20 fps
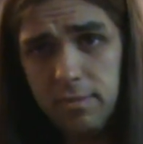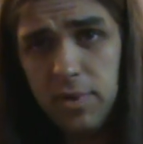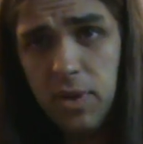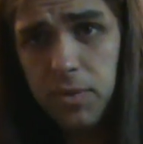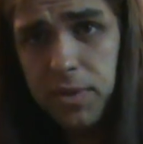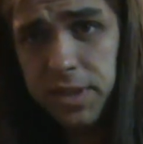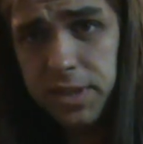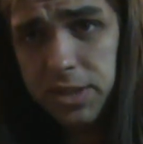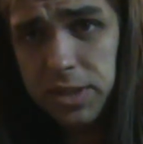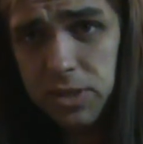
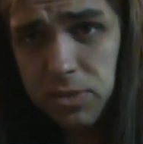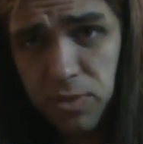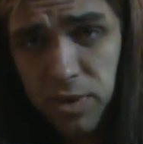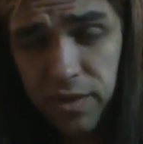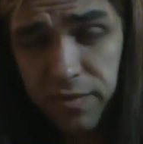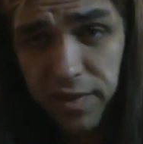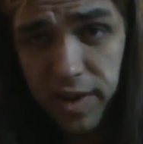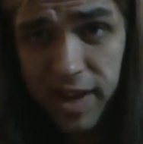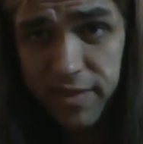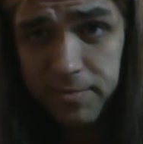Well, this is
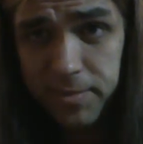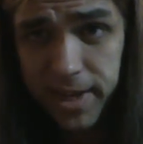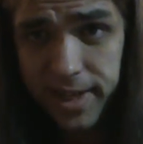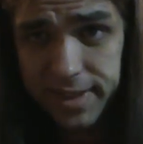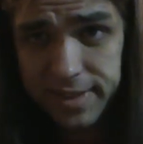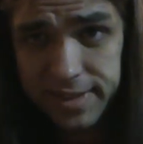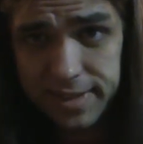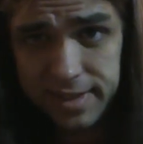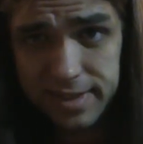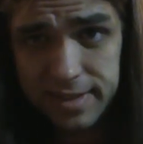25
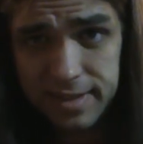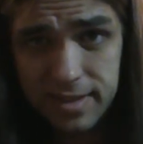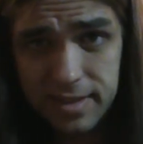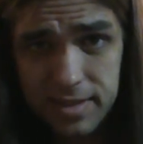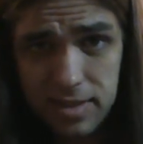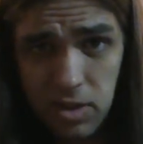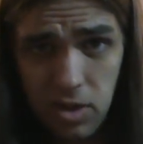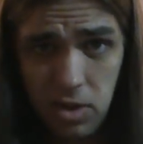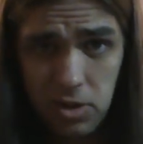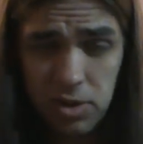minutes.
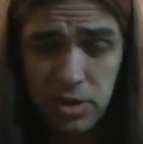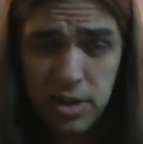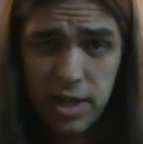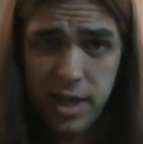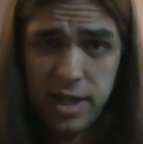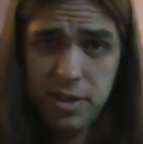It's longer than